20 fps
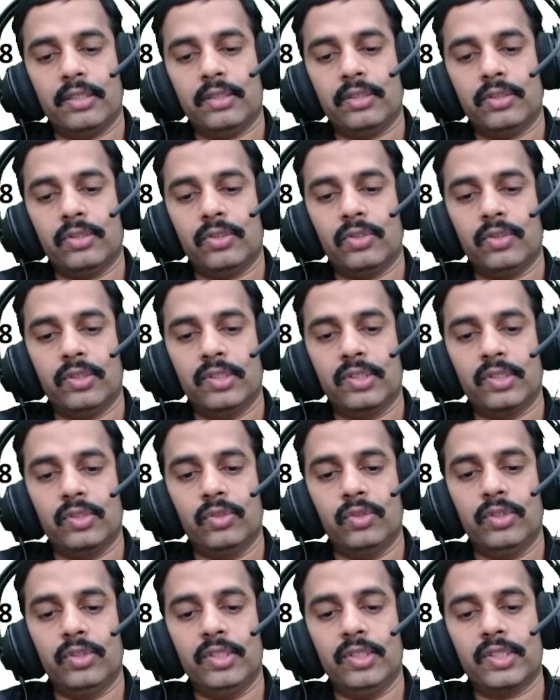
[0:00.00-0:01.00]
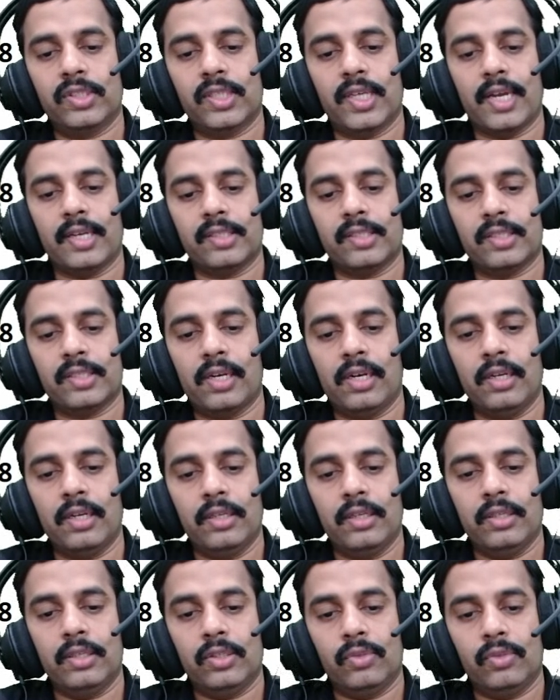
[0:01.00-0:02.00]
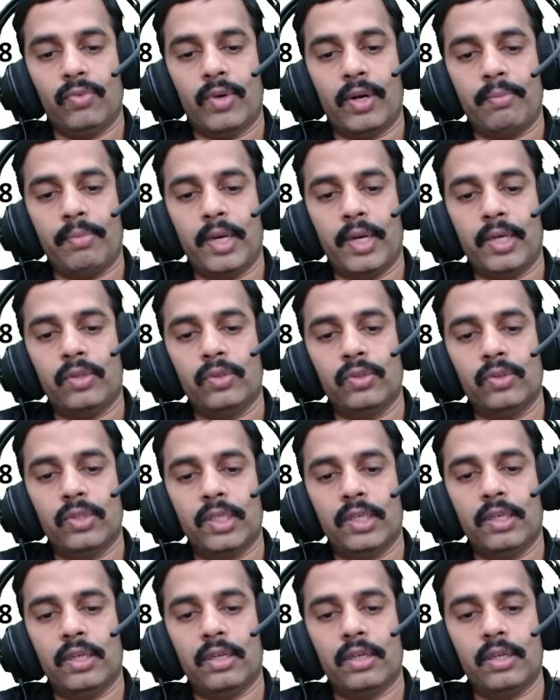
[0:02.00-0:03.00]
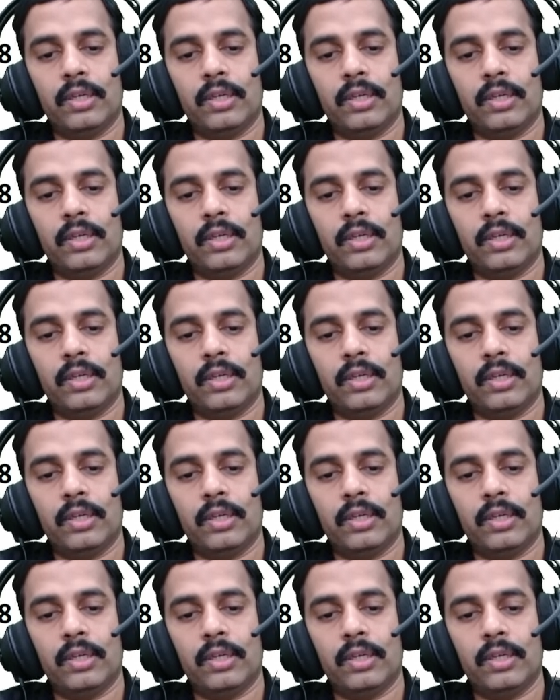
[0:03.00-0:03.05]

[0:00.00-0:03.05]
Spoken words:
So this cancel 1 by 2 here.